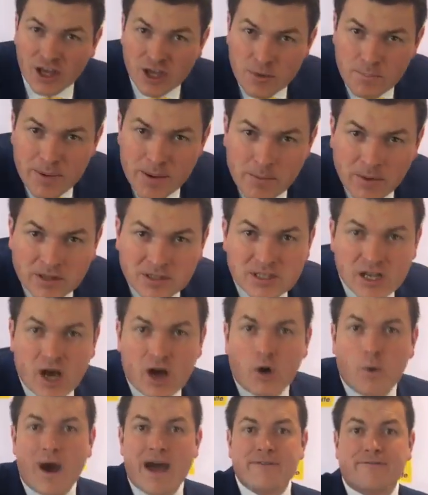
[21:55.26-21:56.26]
you've been with us the
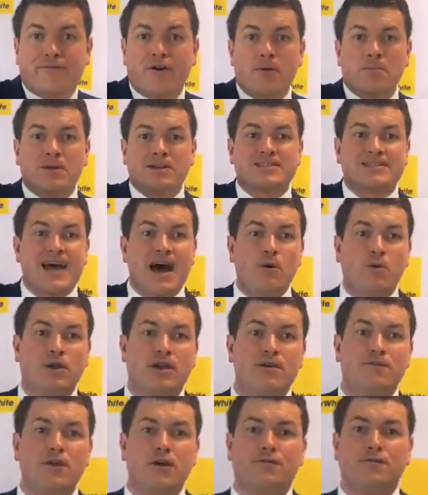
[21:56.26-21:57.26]
whole way from the start. We'll
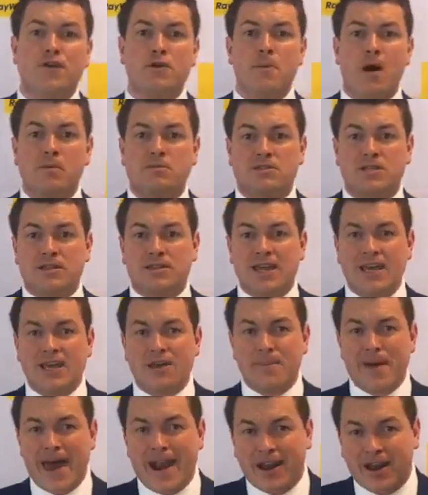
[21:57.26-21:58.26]
give you a few moments to think
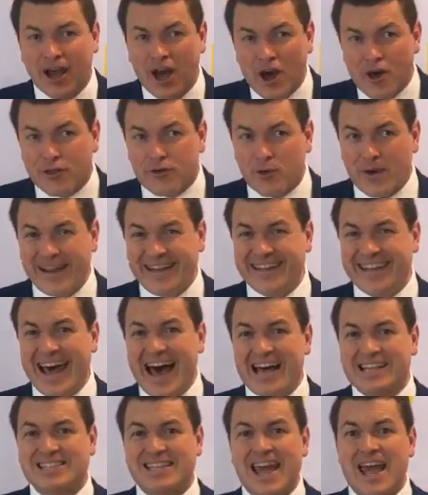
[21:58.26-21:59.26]
about it. 3
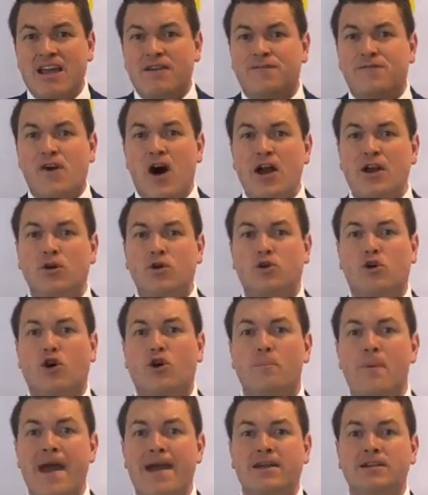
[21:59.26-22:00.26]
last and final
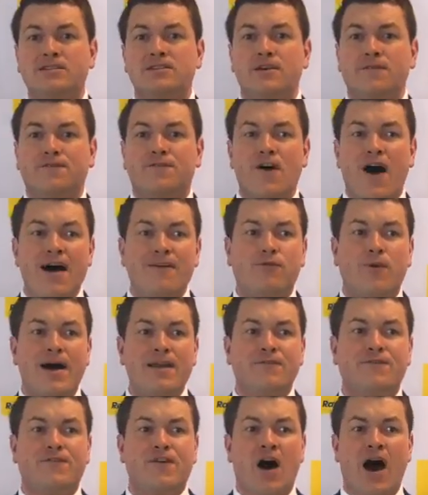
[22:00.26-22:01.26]
call beckons at
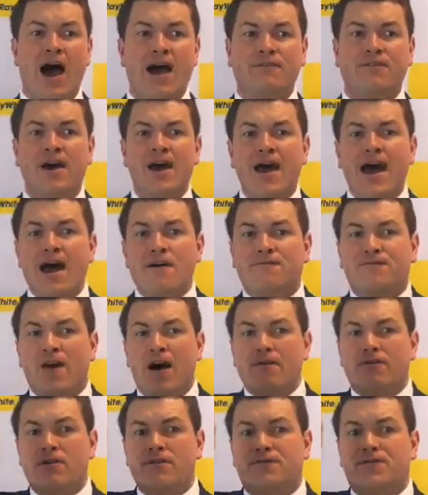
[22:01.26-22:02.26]
515. At
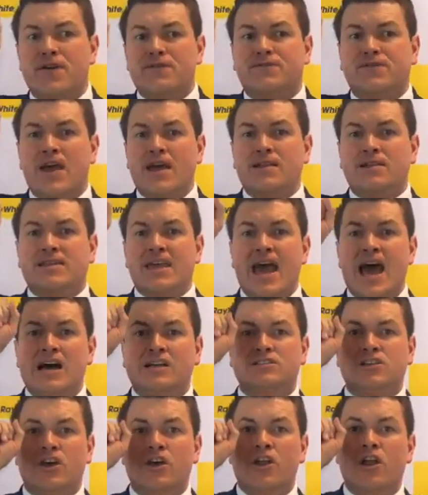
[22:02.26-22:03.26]

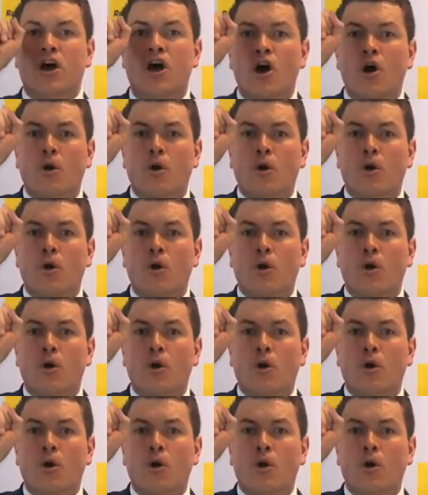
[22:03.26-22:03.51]
515,000,